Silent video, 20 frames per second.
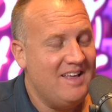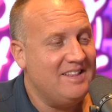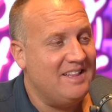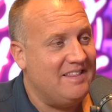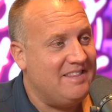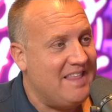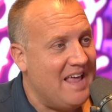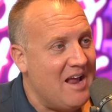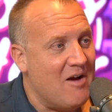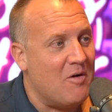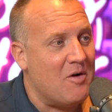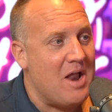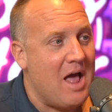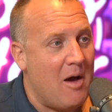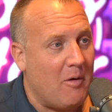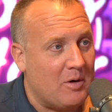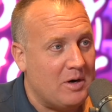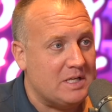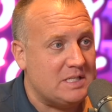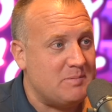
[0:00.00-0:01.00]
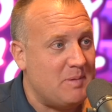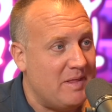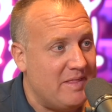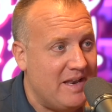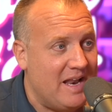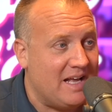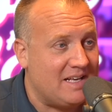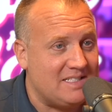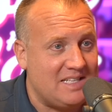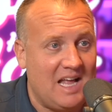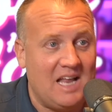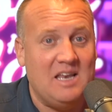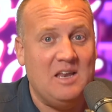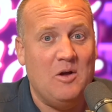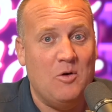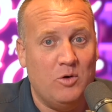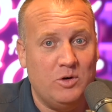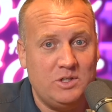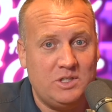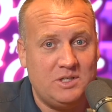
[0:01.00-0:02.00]
that they are now going to spend the next 10
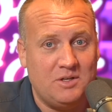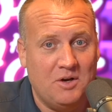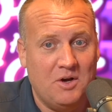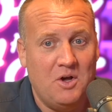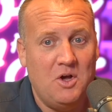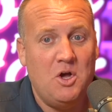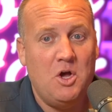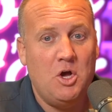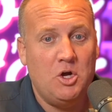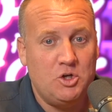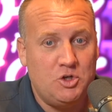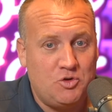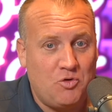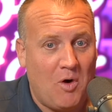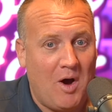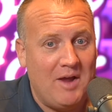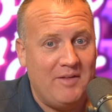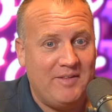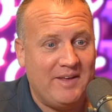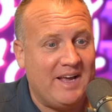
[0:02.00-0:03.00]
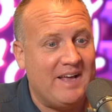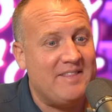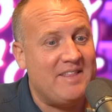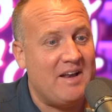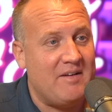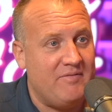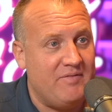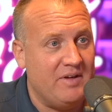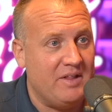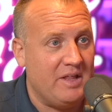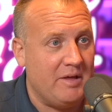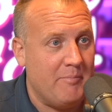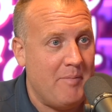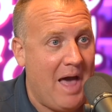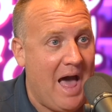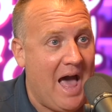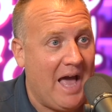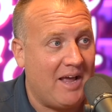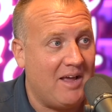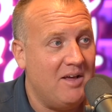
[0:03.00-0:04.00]
years trying to get that feeling
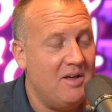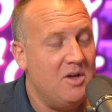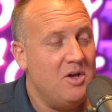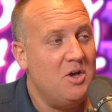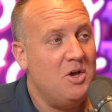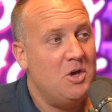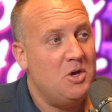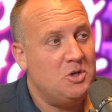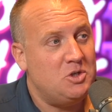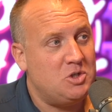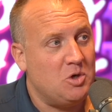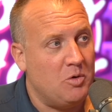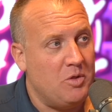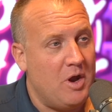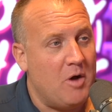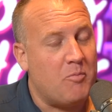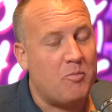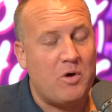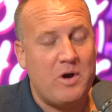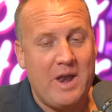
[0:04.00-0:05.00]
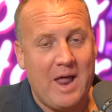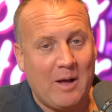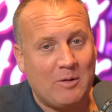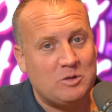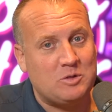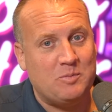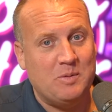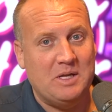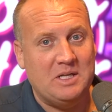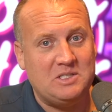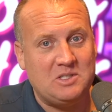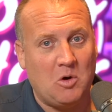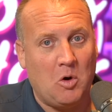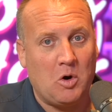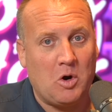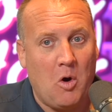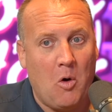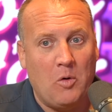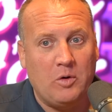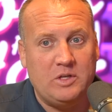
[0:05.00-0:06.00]
back. So their pronouncements are
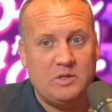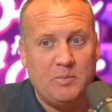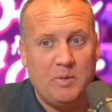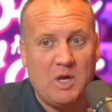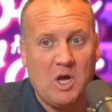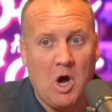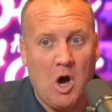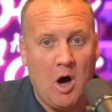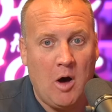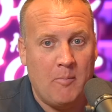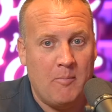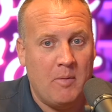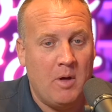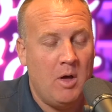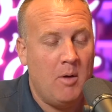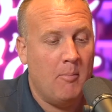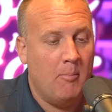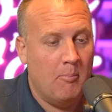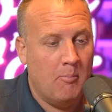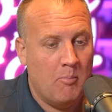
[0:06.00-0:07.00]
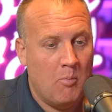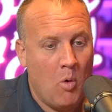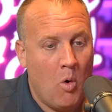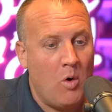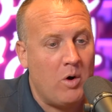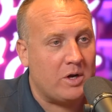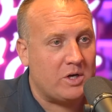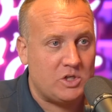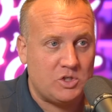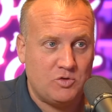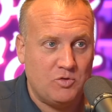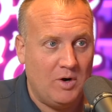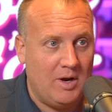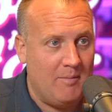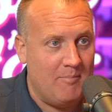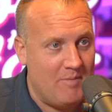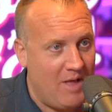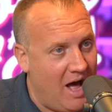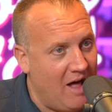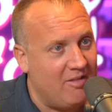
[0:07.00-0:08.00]
going to become more
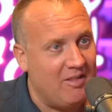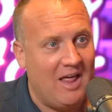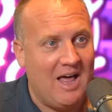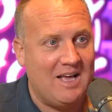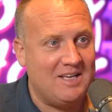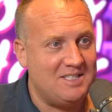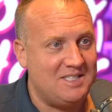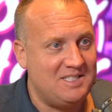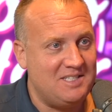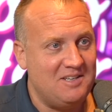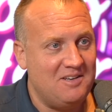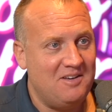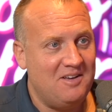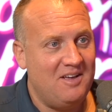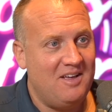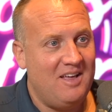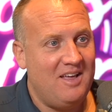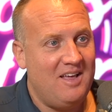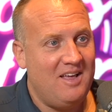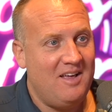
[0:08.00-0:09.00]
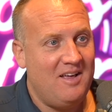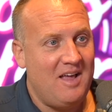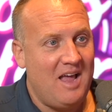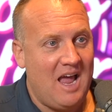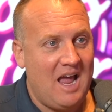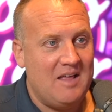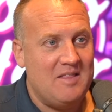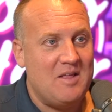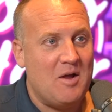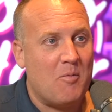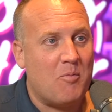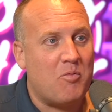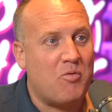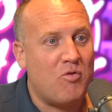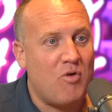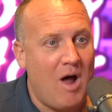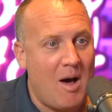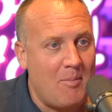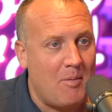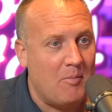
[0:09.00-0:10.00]
extreme, not less. And they're
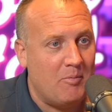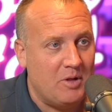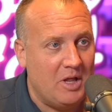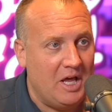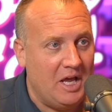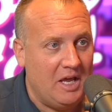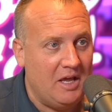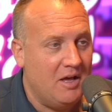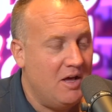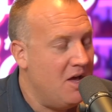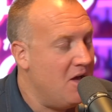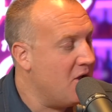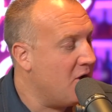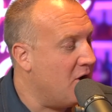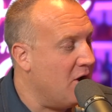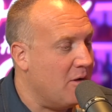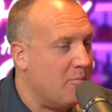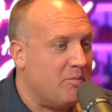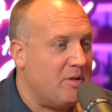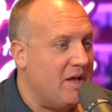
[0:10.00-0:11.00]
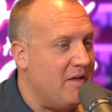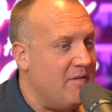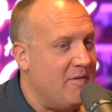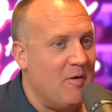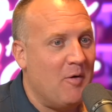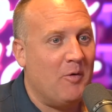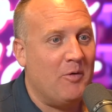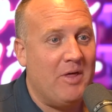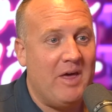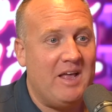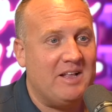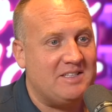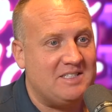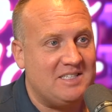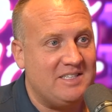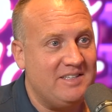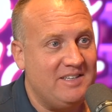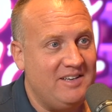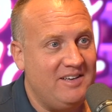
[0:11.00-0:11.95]
probably going to play the old hits.